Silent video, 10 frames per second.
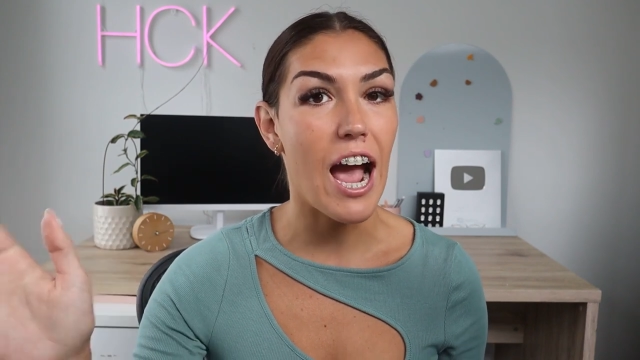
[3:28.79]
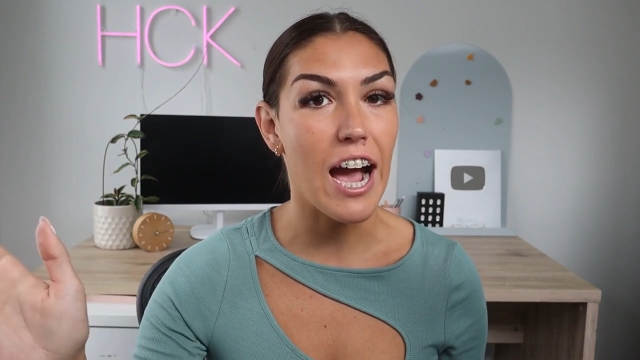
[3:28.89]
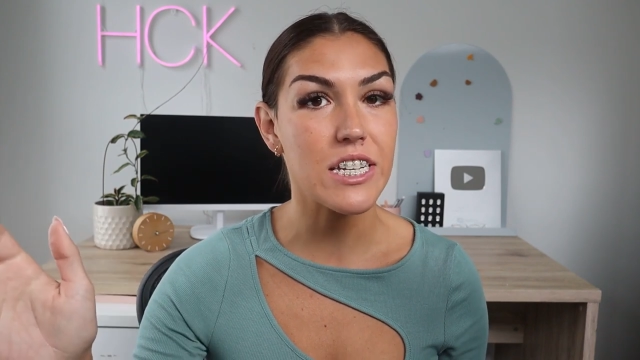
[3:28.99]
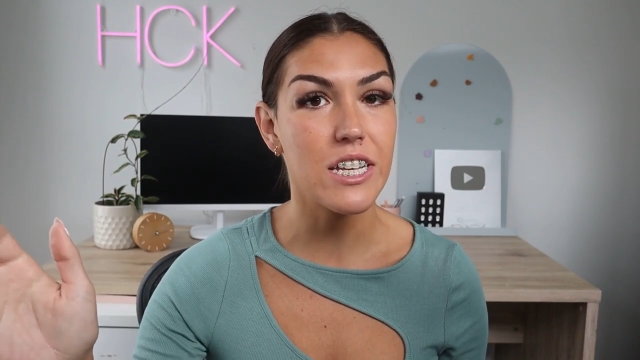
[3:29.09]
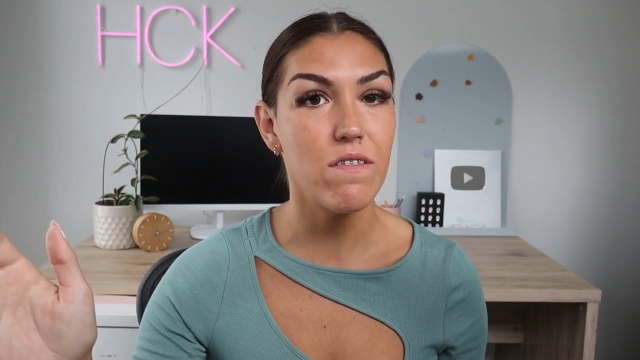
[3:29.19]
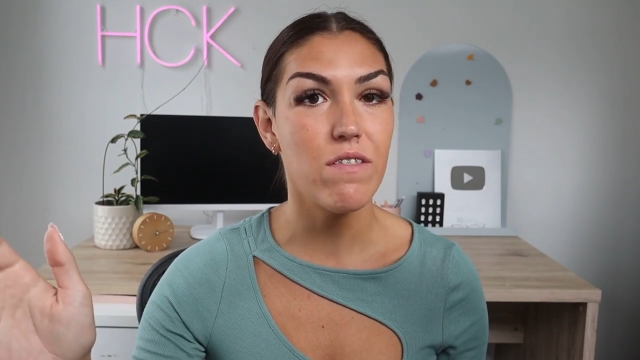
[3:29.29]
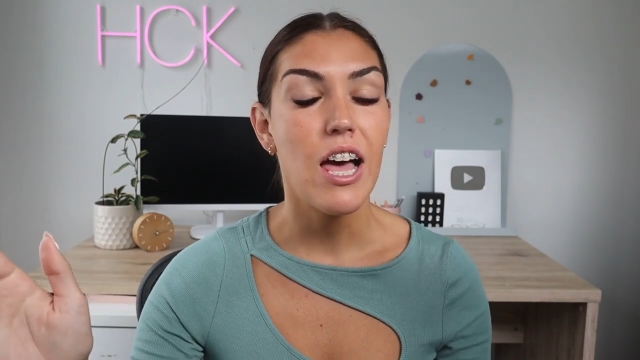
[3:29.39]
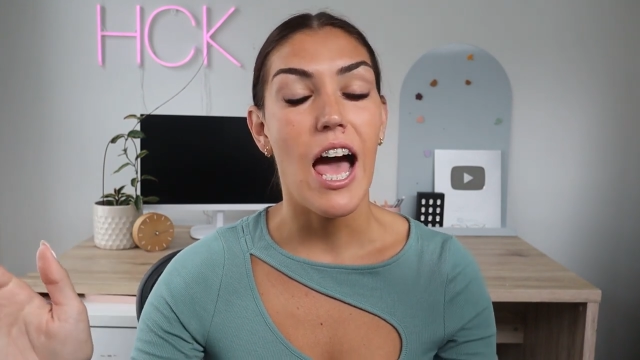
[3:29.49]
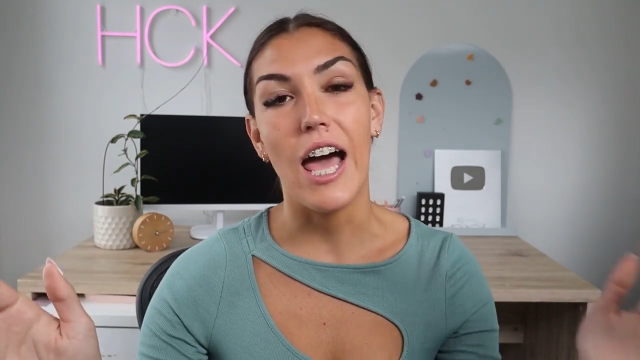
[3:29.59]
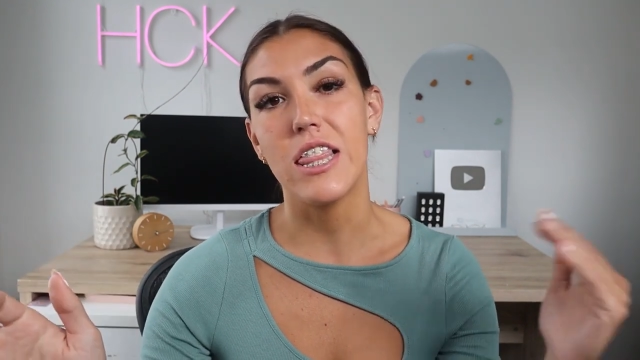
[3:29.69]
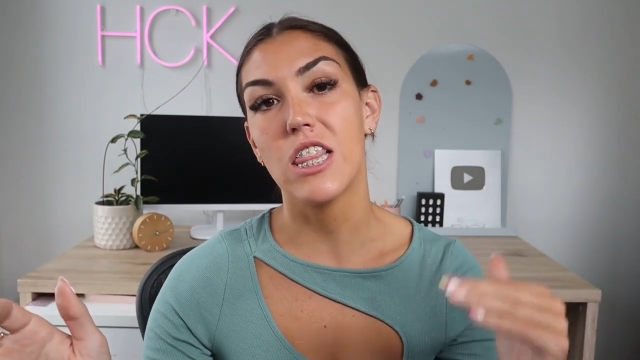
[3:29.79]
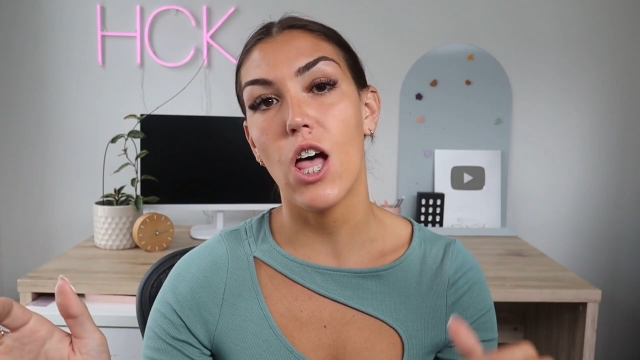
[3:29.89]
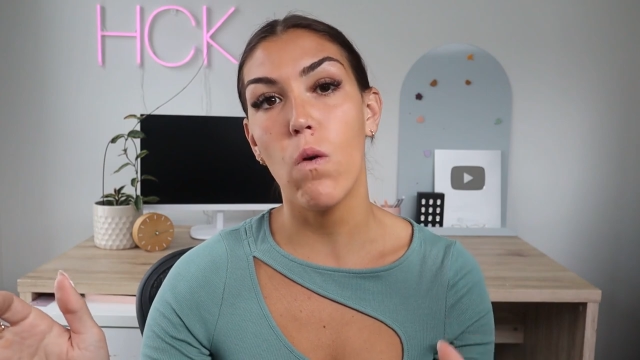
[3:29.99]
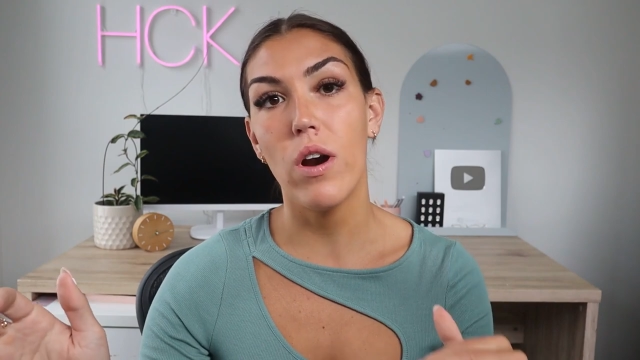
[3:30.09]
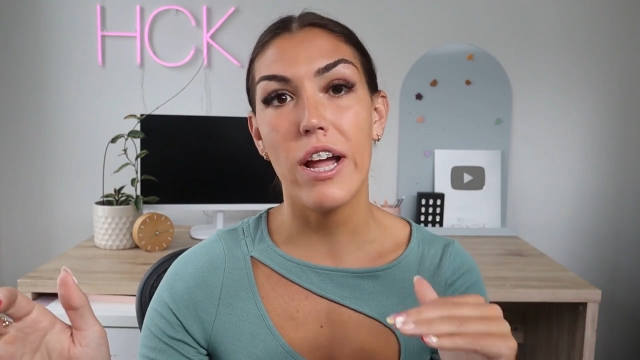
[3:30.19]
active and
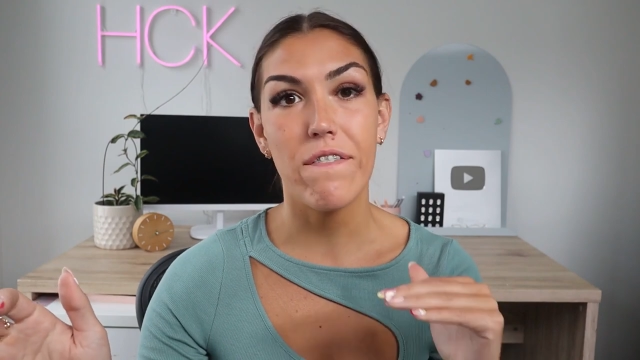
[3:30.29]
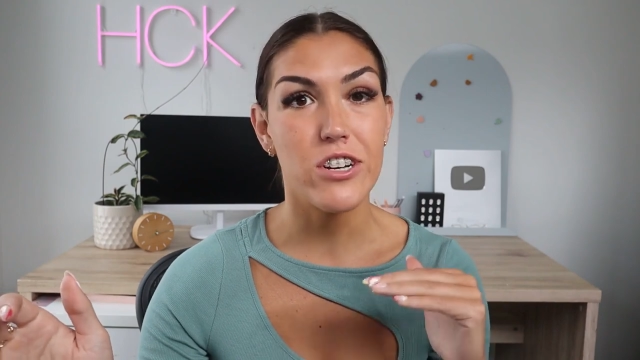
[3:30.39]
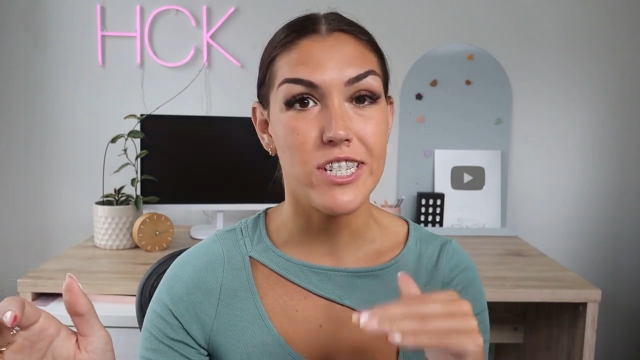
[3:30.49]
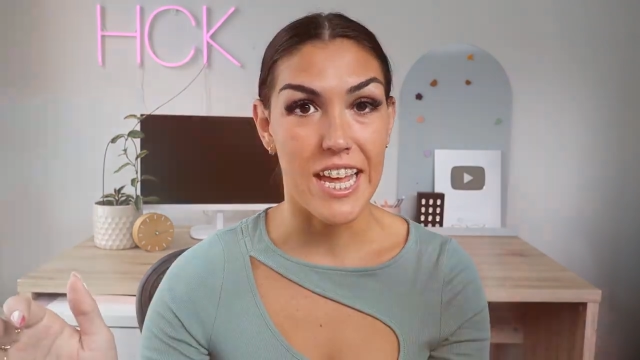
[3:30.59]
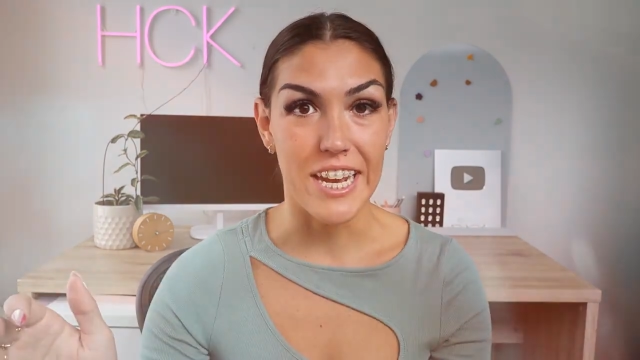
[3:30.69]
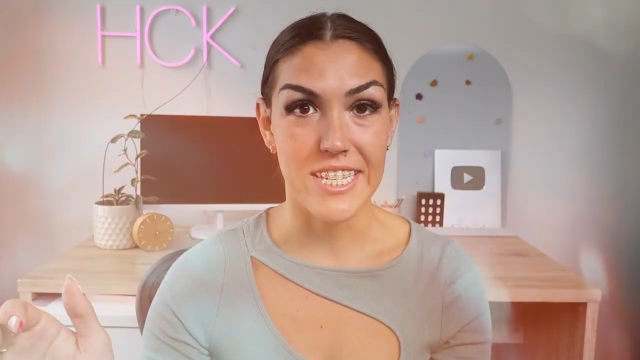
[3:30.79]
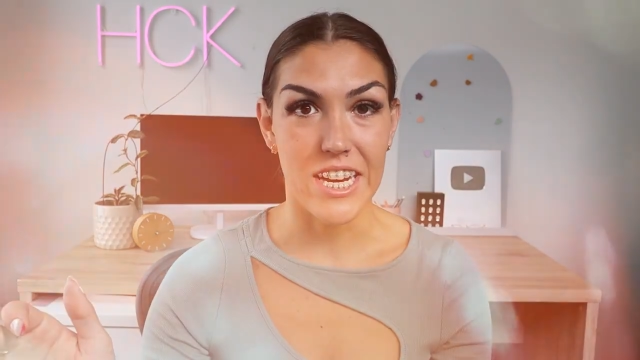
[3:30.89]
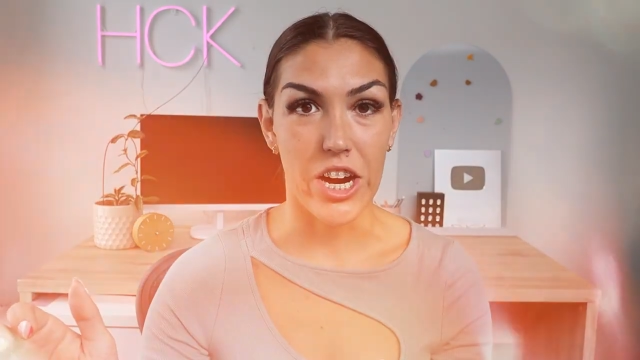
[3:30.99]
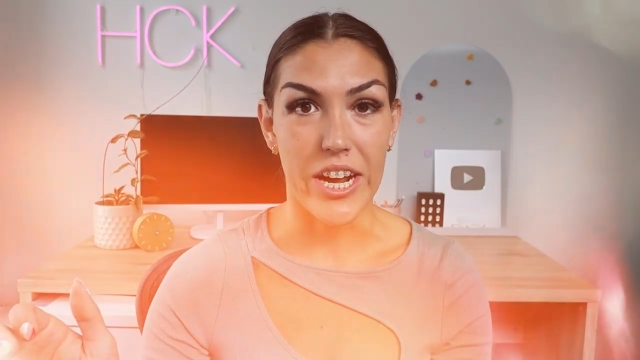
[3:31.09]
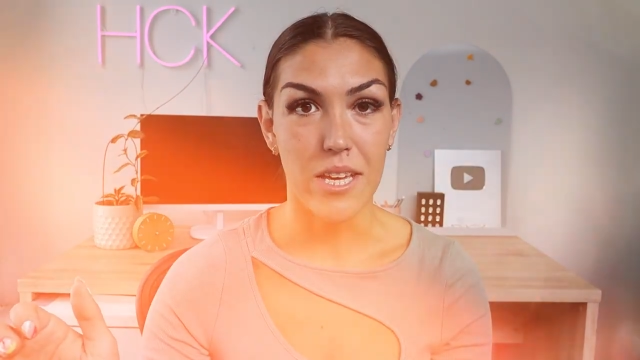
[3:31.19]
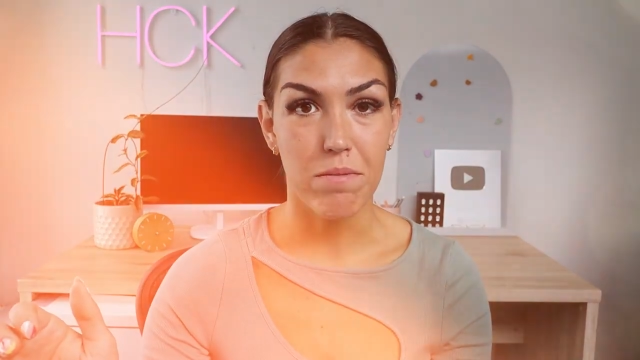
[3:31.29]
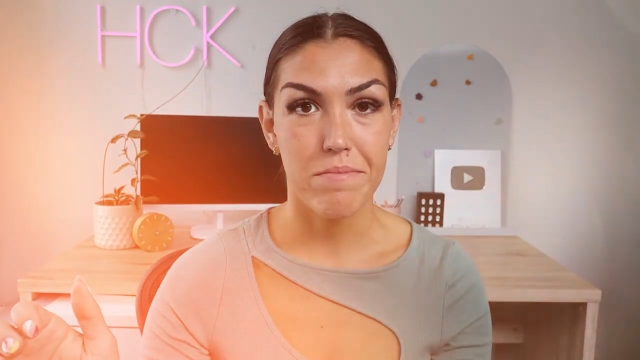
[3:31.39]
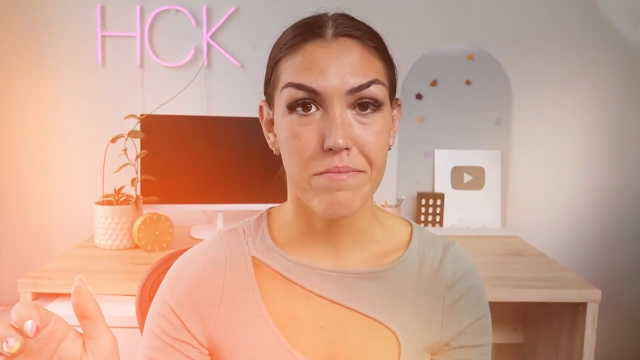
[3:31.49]
lower if you're sedentary.